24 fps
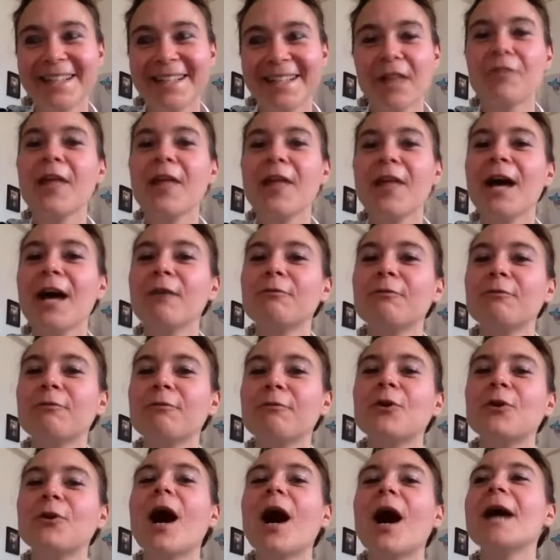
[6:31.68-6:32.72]

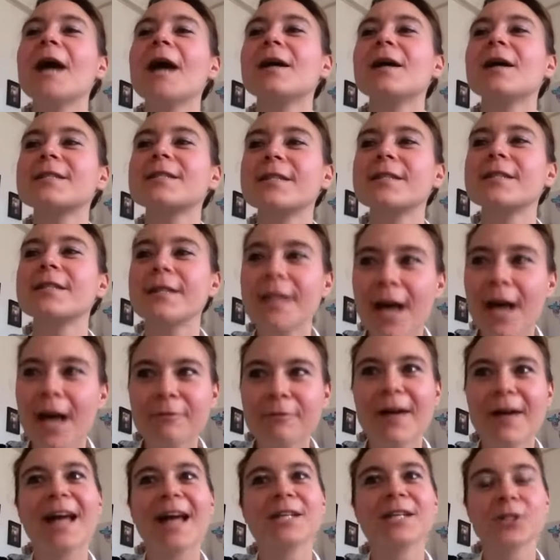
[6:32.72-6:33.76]
Therefore, I must love
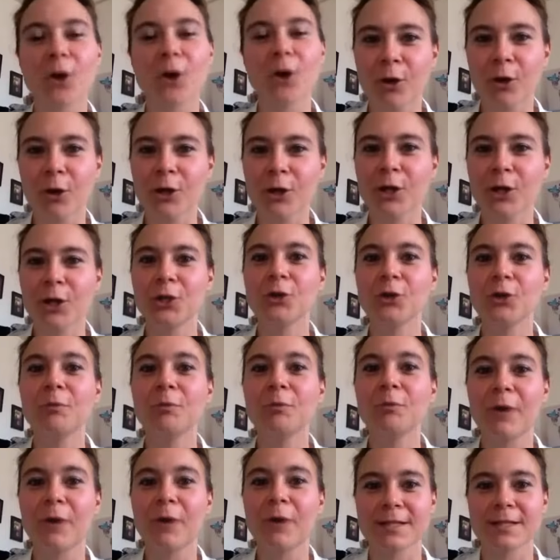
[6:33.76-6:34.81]
and honor your
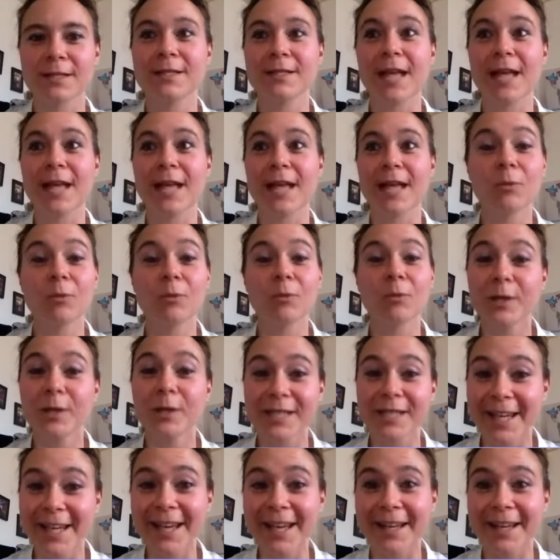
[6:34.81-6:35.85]
presence as I would a
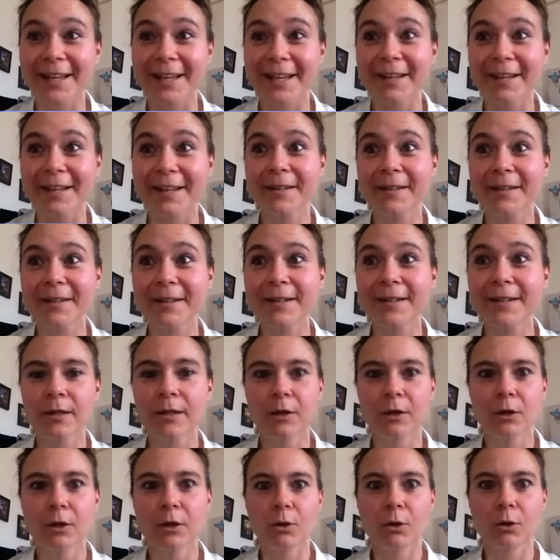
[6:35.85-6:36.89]
king.
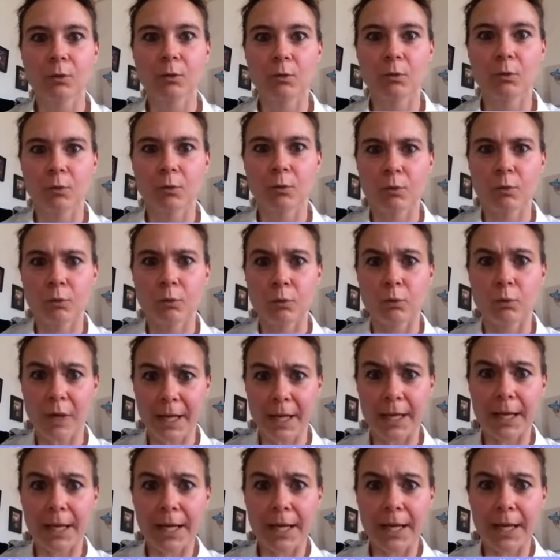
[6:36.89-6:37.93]

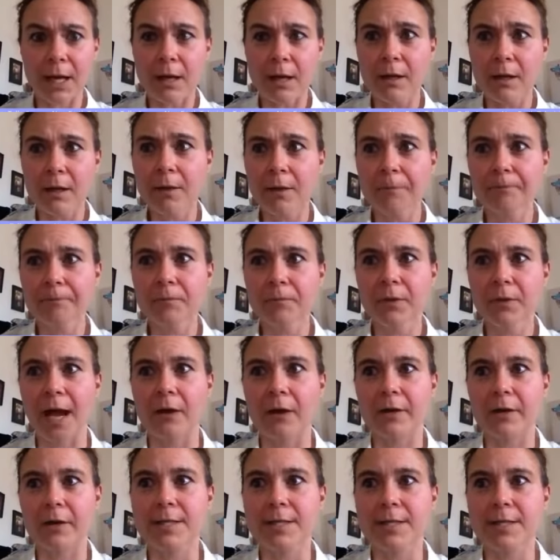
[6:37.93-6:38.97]
Really?
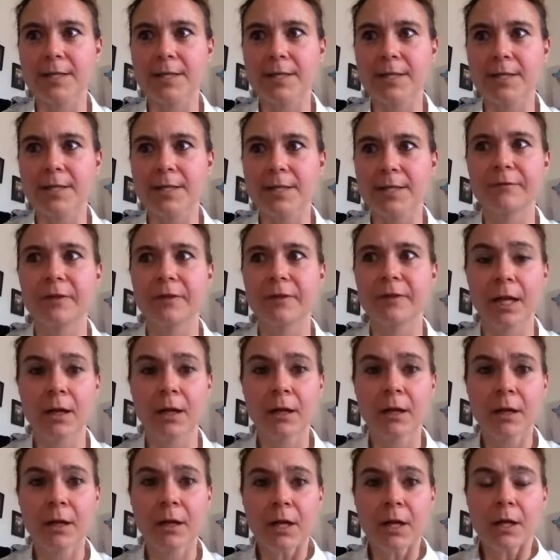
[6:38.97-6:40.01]
Garrett sighs heavily.
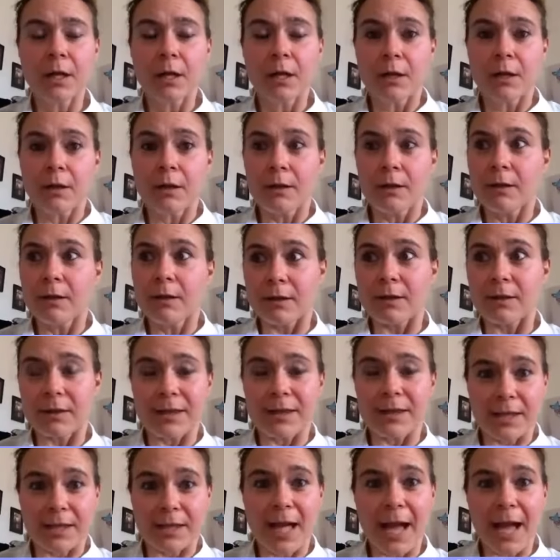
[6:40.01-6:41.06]

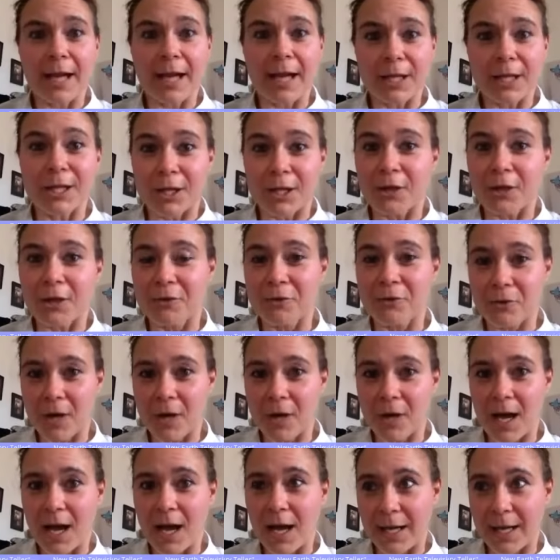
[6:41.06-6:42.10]
Thank you,
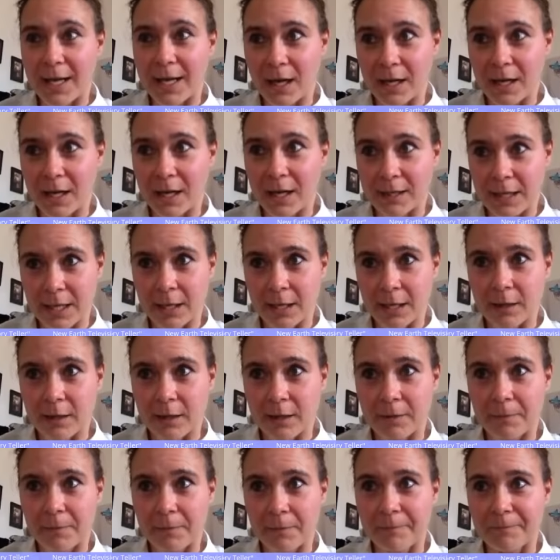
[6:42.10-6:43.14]
I, I
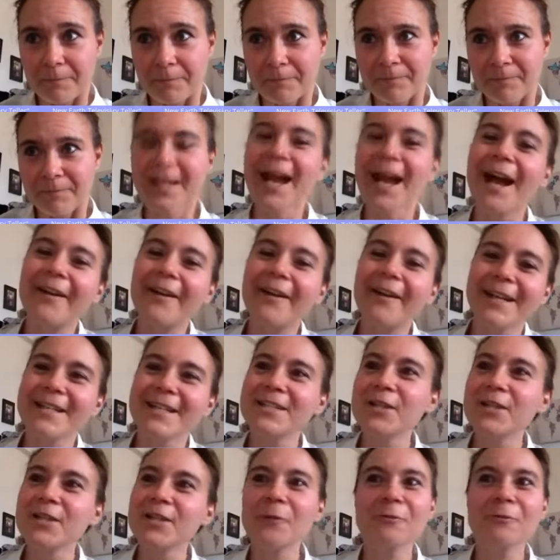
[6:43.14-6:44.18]
think. Garrett,
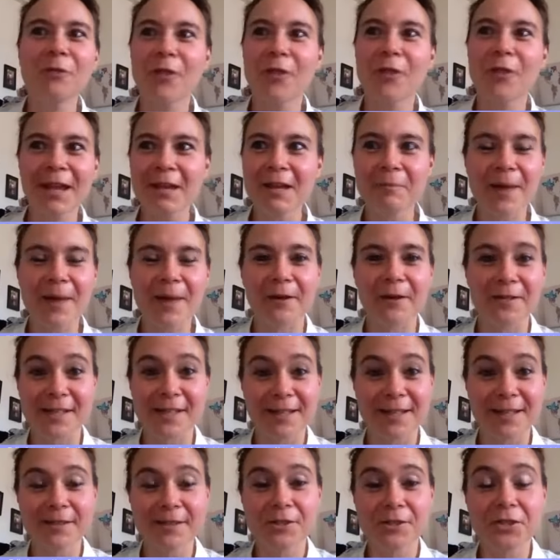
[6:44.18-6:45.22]
don't think about
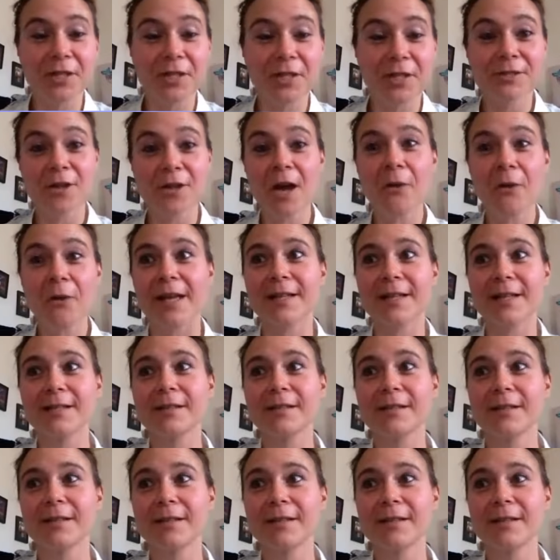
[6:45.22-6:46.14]
it, just know it.